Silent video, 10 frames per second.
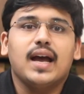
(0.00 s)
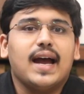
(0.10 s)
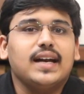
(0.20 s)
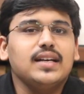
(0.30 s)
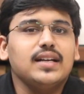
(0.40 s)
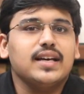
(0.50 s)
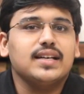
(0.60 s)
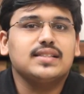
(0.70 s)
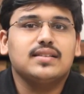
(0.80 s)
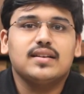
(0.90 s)
and in
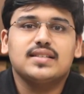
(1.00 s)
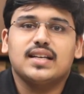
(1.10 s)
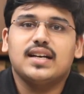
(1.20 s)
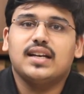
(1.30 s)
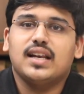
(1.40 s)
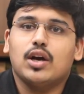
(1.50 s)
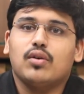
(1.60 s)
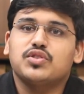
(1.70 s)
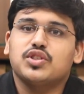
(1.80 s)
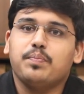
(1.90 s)
case there is any delay
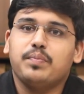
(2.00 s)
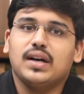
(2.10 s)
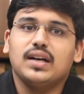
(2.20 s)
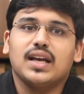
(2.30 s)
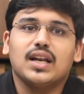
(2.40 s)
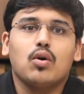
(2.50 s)
of shipment and